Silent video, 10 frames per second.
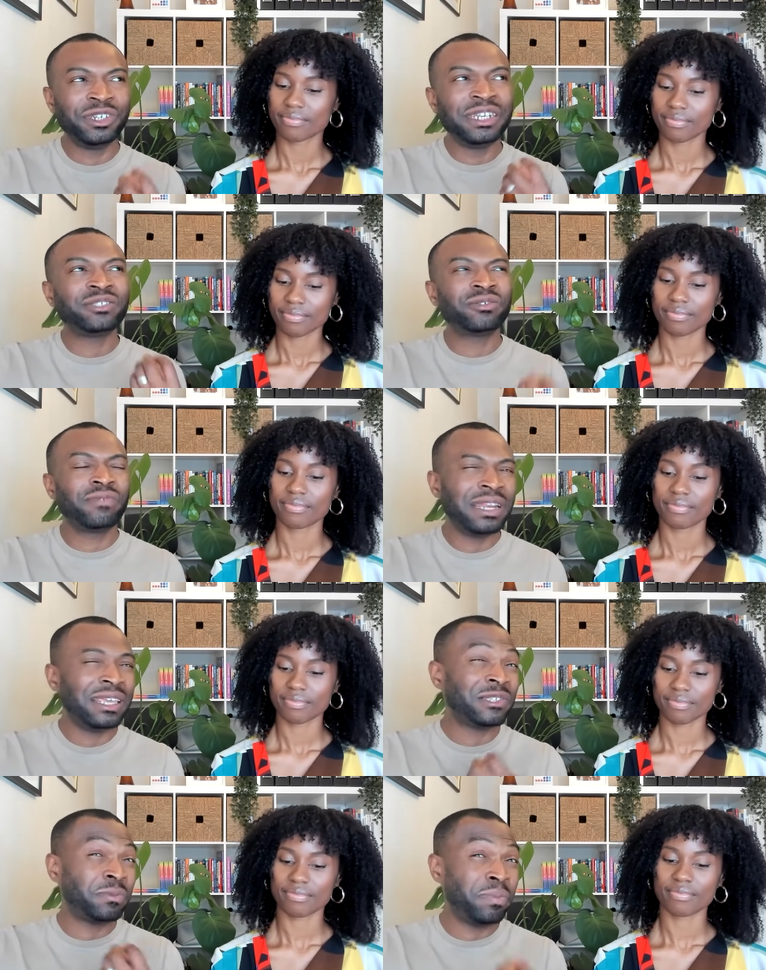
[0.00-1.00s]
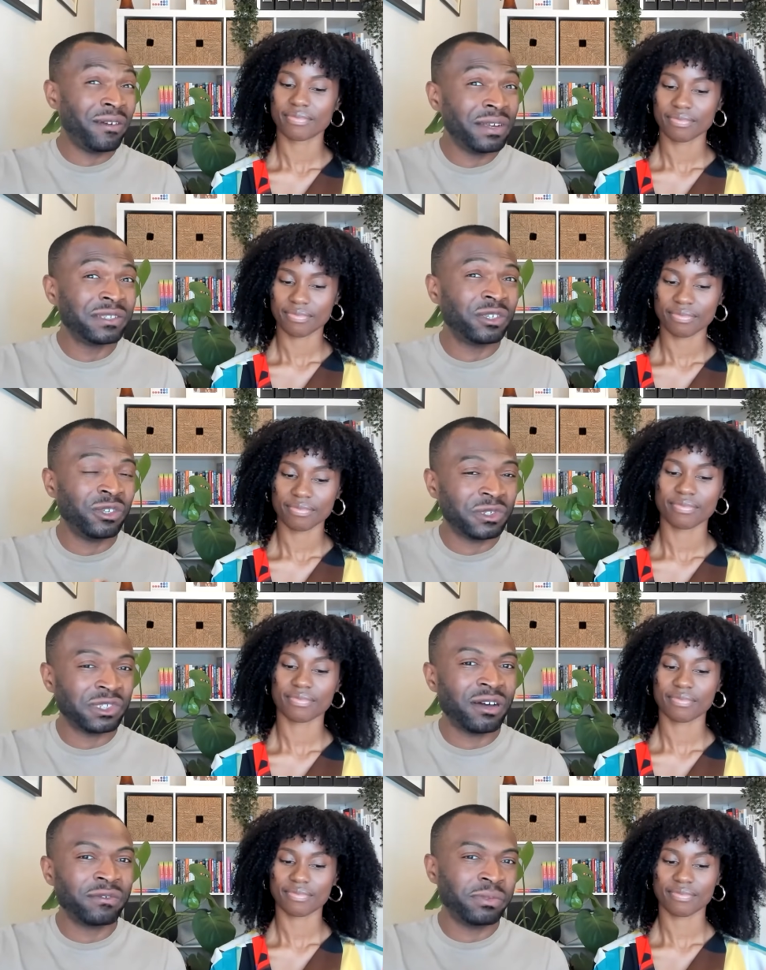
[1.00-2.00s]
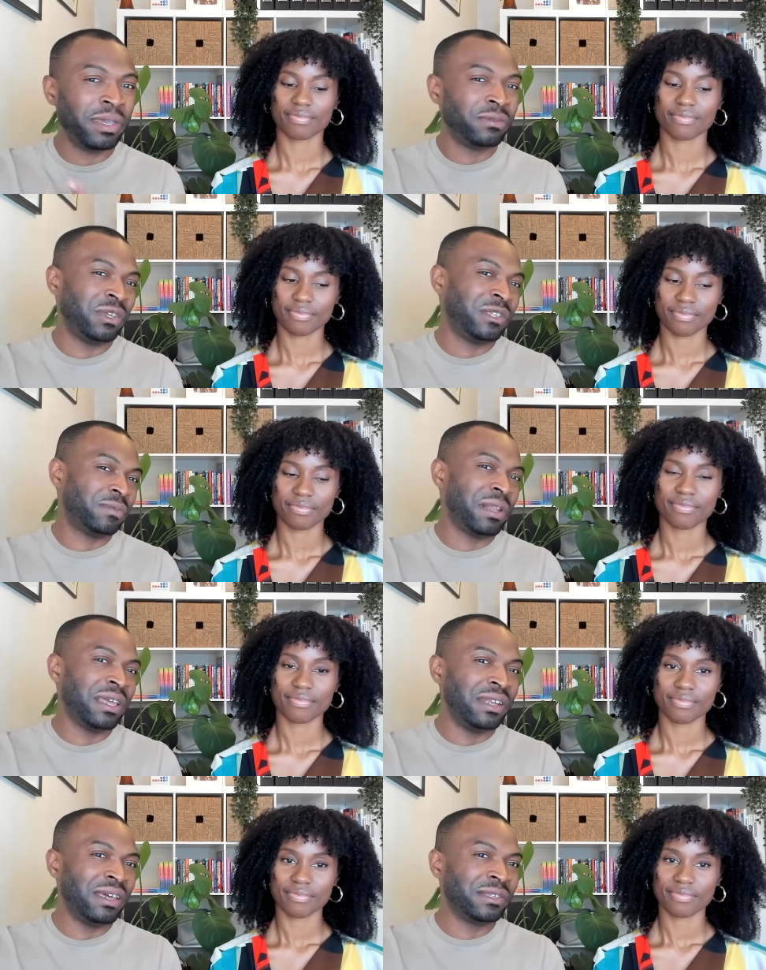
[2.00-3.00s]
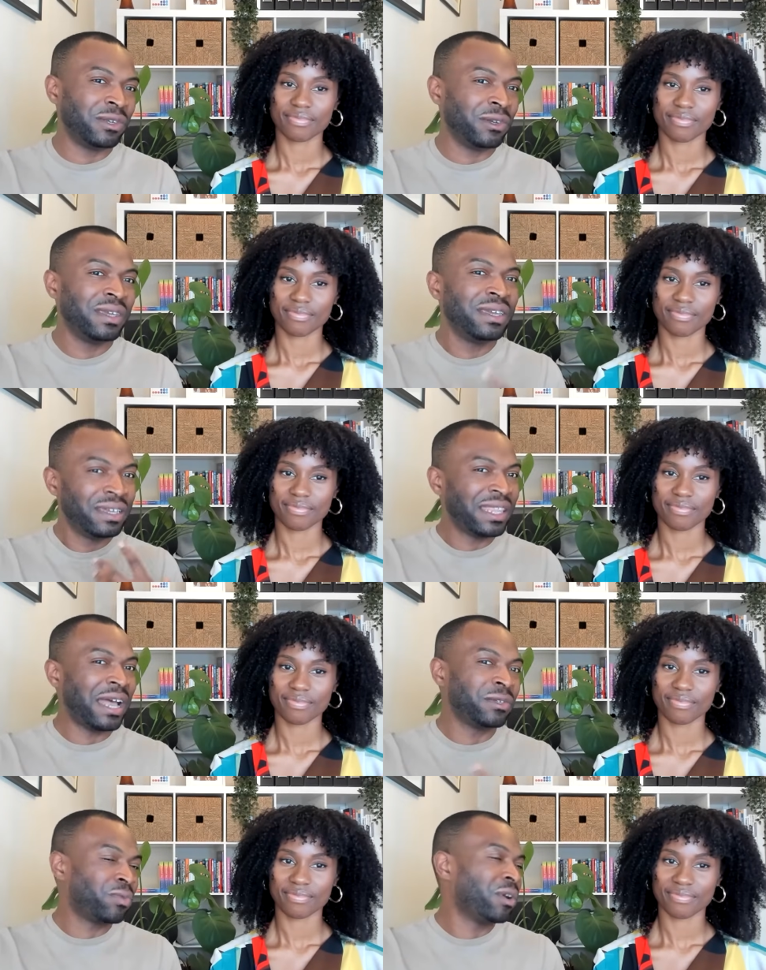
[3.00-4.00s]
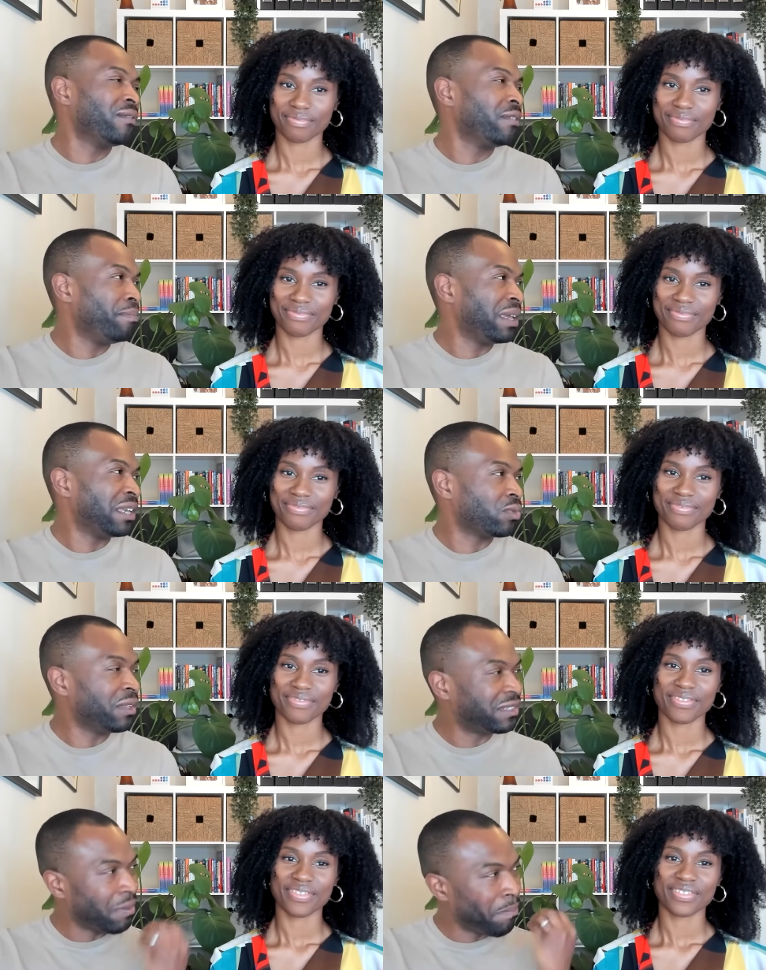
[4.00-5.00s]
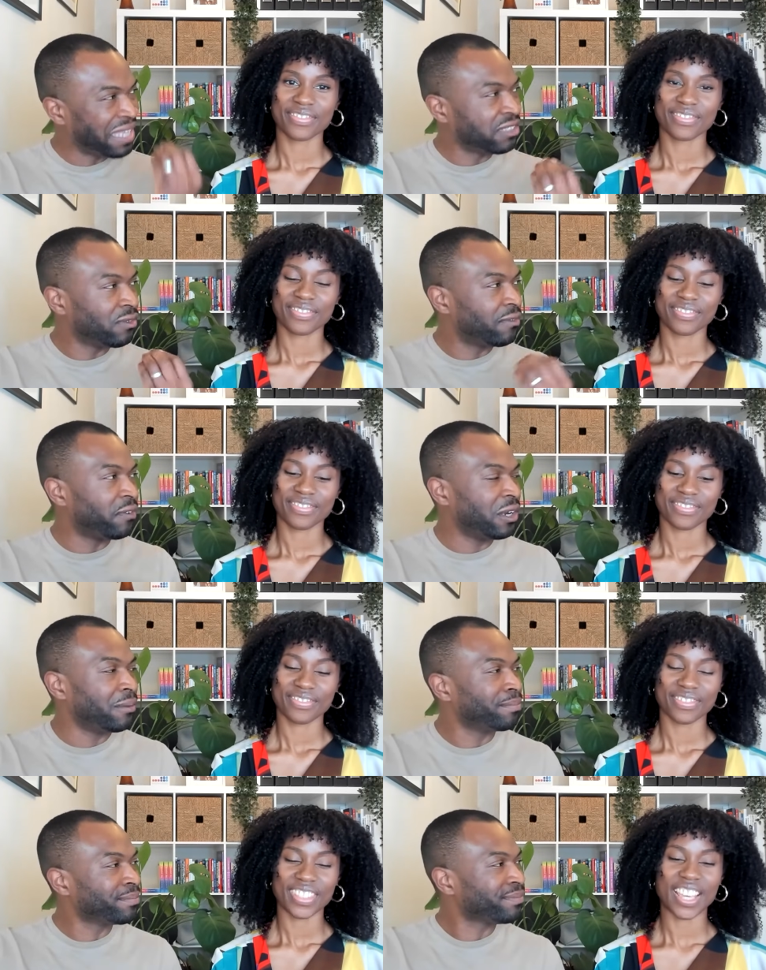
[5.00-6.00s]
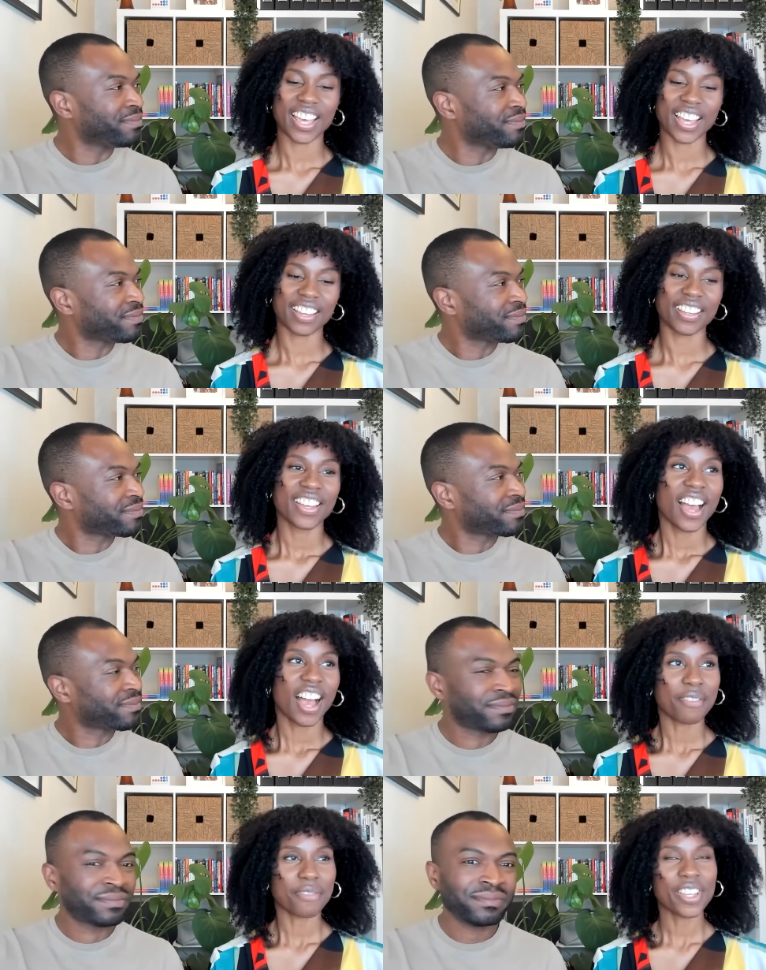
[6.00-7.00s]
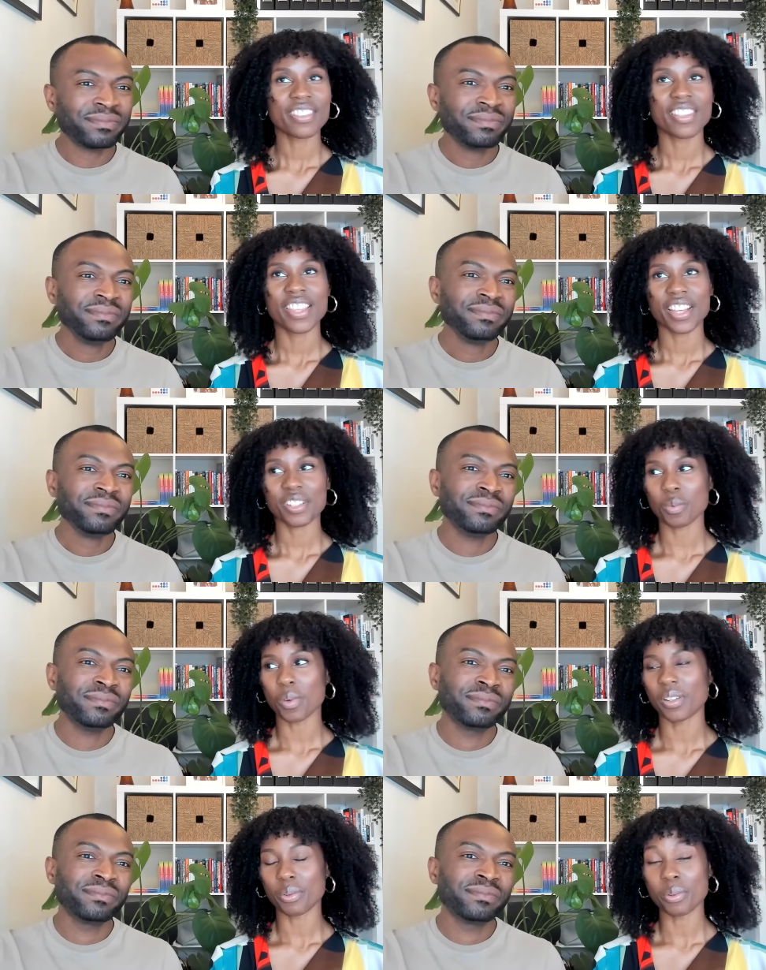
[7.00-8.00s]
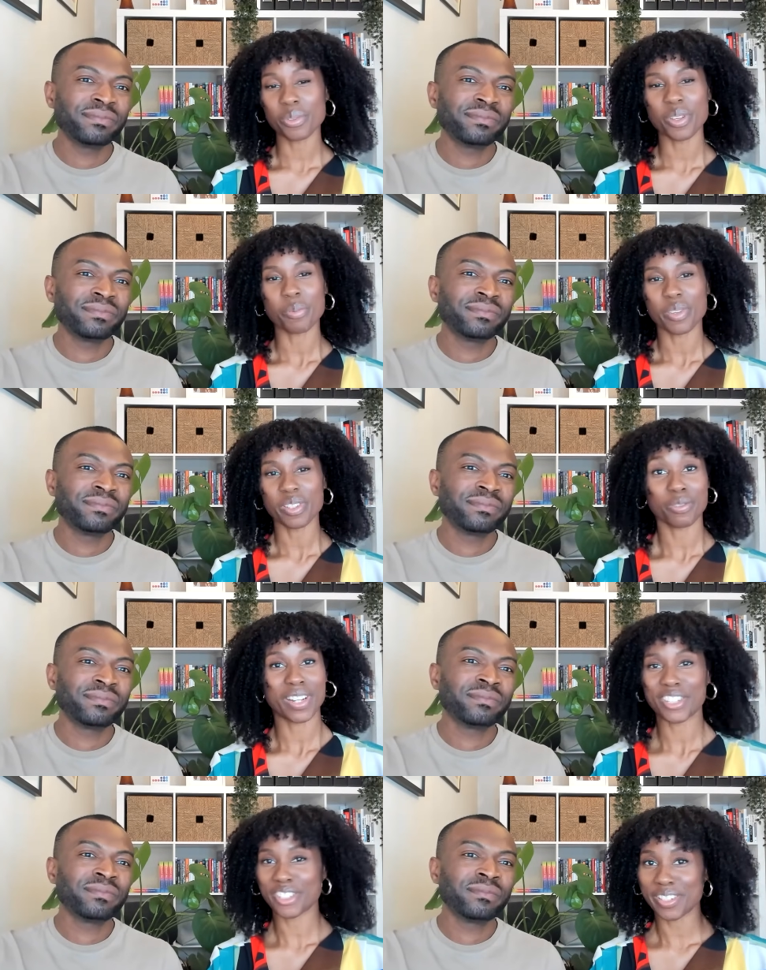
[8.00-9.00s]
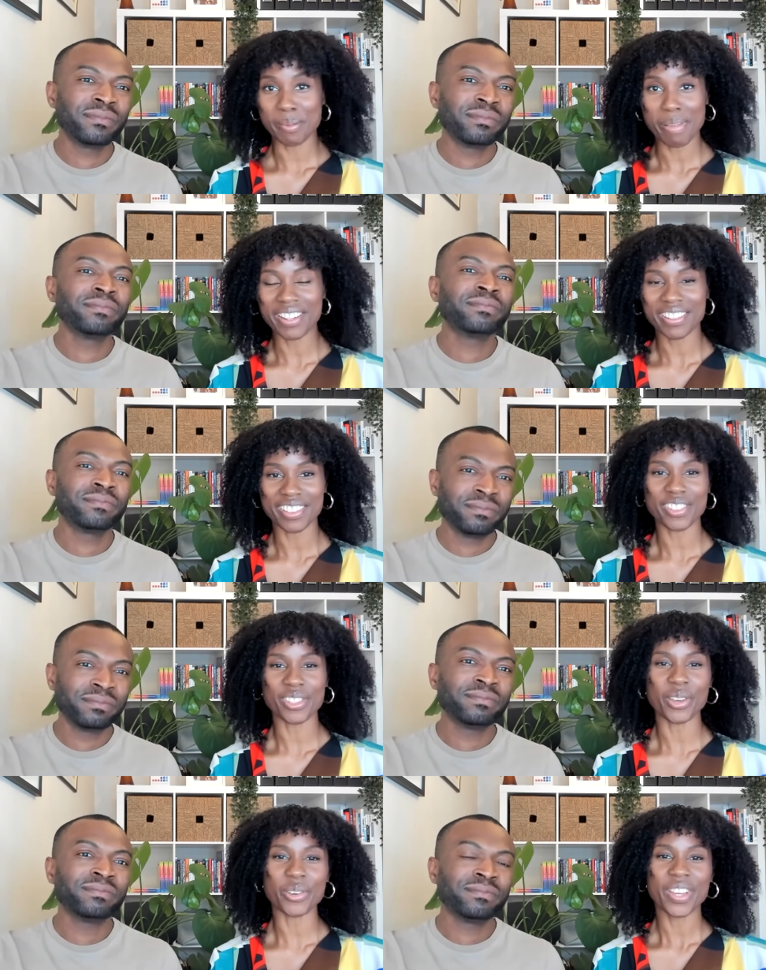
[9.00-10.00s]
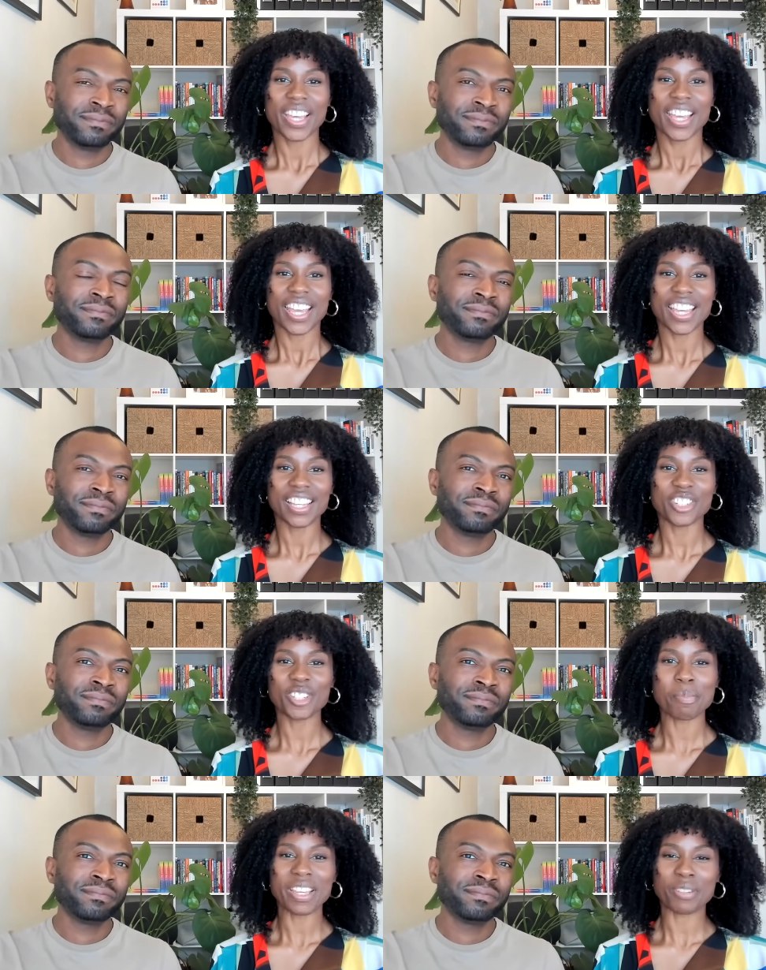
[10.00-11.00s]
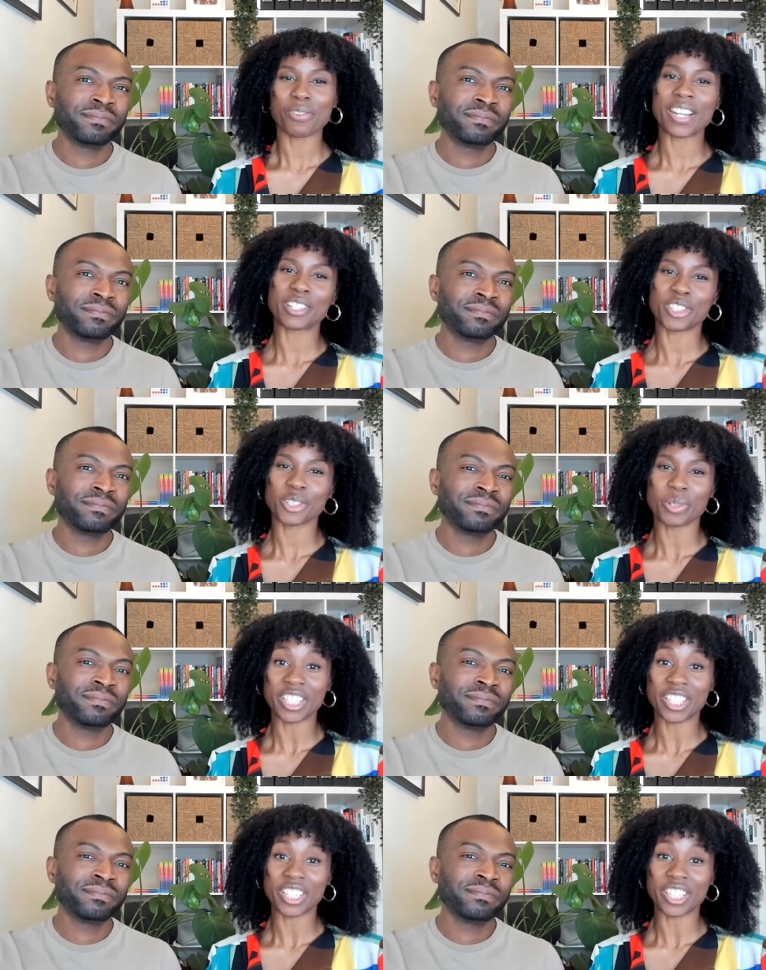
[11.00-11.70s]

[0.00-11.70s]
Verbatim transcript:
Speaker 1: you need to really experience it yourself to be able to explain it. So that was one of the biggest ones the mental freedom
Speaker 2: yeah i think the next one also was financial independence so it just made financial